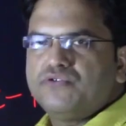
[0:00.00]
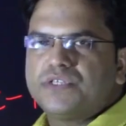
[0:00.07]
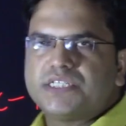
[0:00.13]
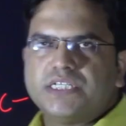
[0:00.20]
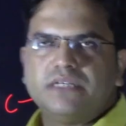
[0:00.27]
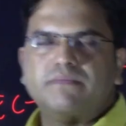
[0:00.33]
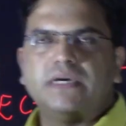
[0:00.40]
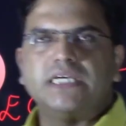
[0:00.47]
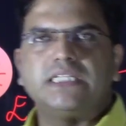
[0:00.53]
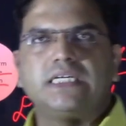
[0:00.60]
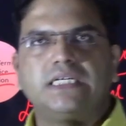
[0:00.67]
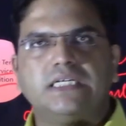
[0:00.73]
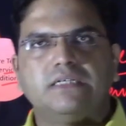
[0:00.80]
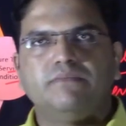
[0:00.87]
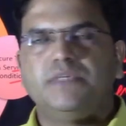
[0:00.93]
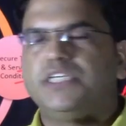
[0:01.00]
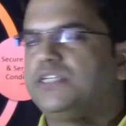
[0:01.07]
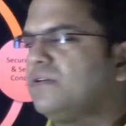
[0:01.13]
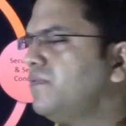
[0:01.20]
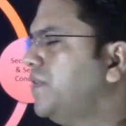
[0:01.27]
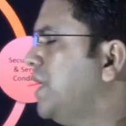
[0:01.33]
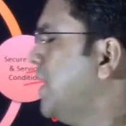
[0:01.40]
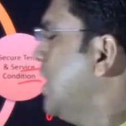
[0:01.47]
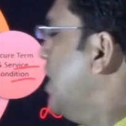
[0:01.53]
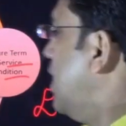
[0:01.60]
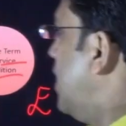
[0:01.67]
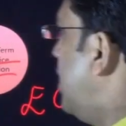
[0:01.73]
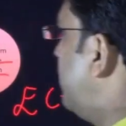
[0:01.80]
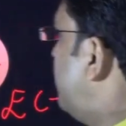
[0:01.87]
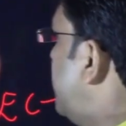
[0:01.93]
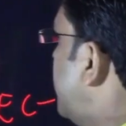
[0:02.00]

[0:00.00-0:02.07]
twisted by the government of the day, if